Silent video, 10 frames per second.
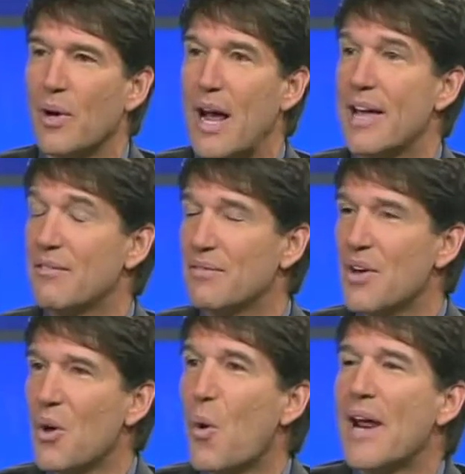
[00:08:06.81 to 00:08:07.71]
What
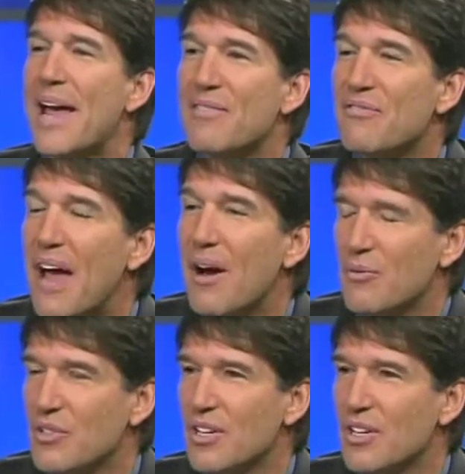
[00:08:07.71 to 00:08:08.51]
I have found...